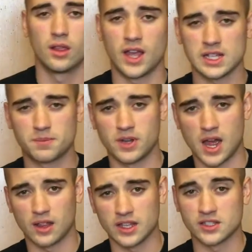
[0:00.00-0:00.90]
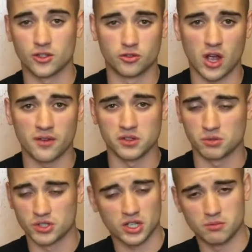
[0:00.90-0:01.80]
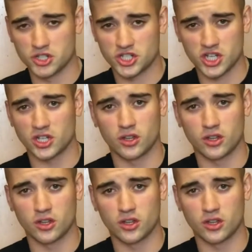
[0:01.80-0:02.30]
Last but not least, the drivers. We're just gonna machine